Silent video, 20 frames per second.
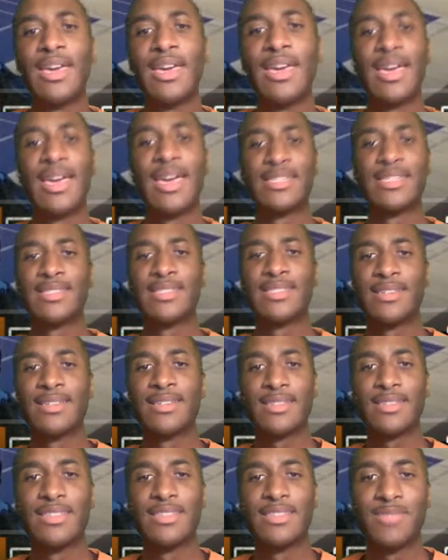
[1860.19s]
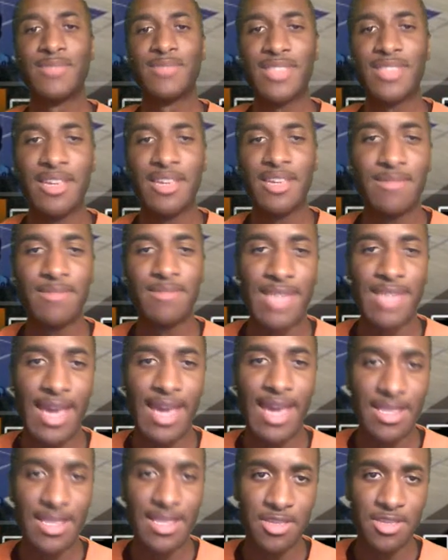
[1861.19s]
has took themselves
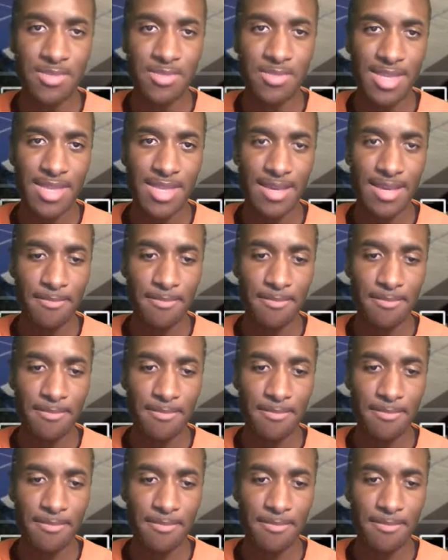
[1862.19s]
out of the play.